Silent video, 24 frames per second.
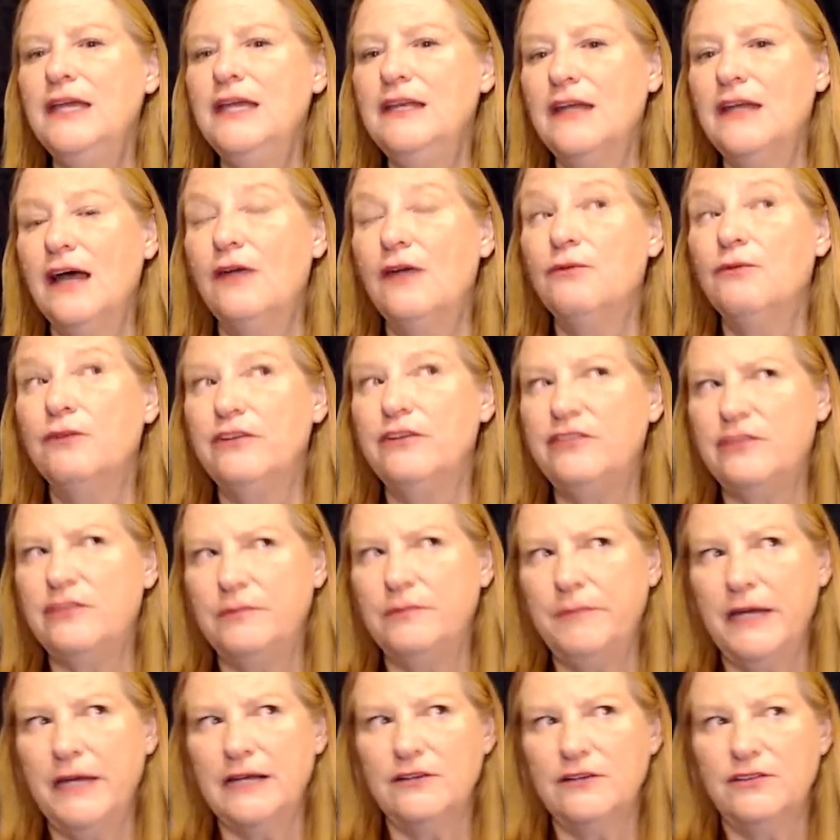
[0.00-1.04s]
not
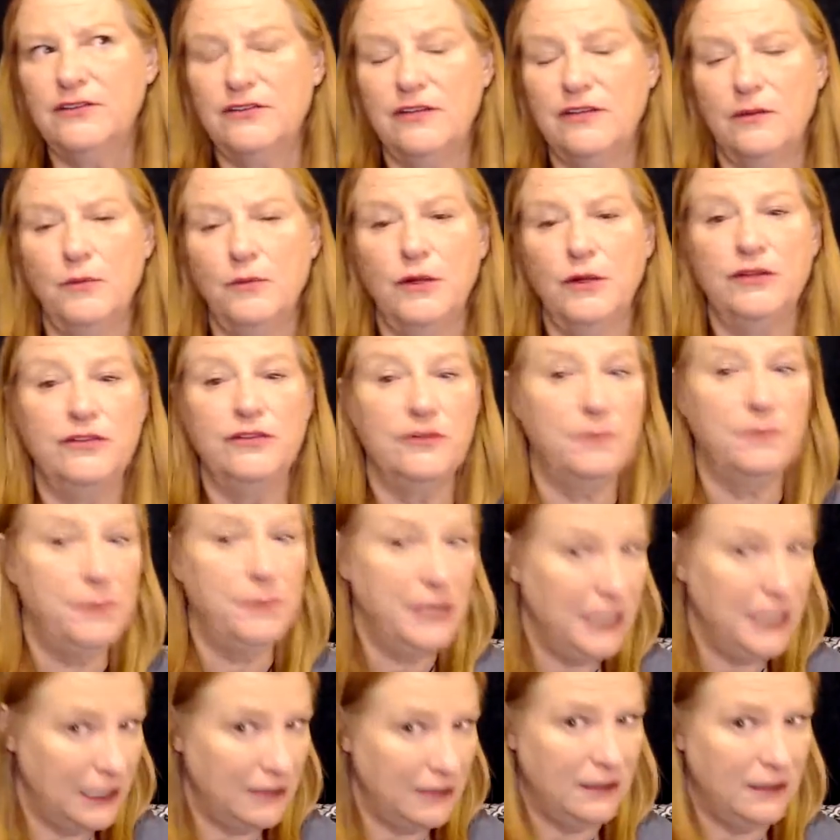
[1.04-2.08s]
respect someone's
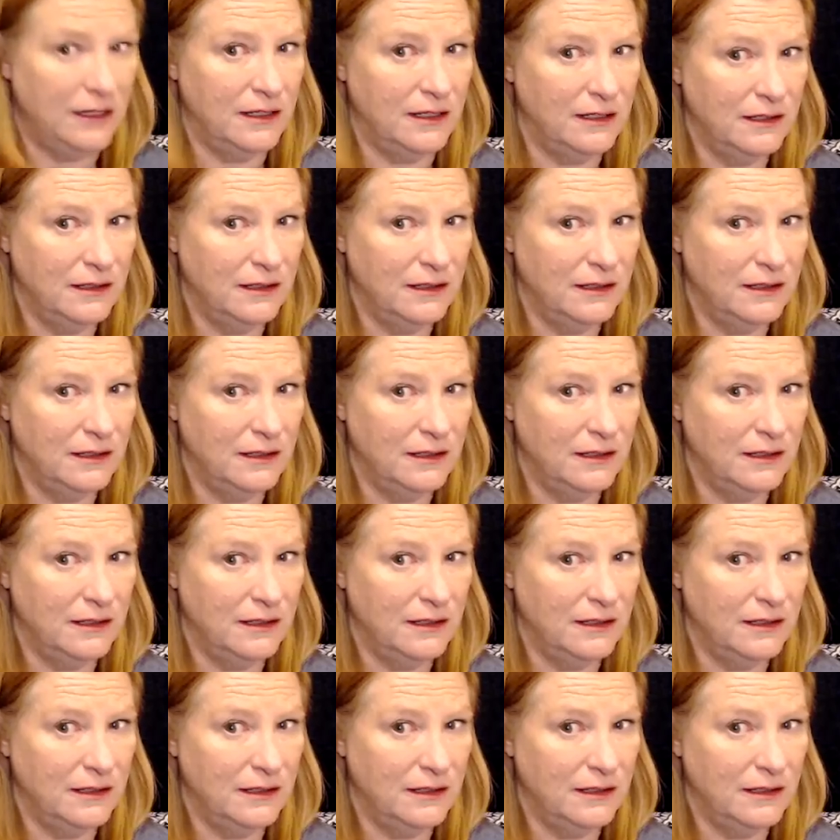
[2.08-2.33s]
opinion,